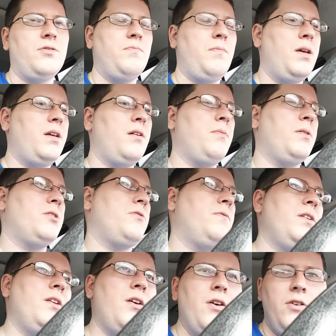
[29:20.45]
just making a
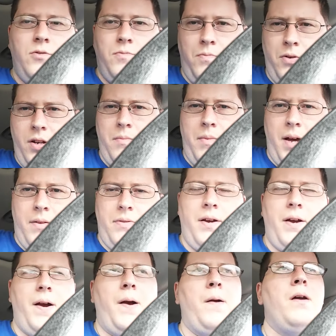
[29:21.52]
bunch of videos, putting them
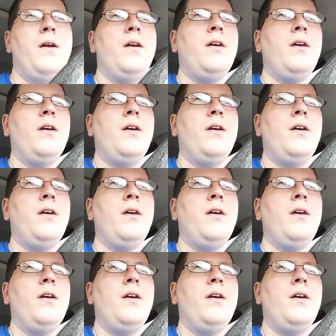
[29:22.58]
out there,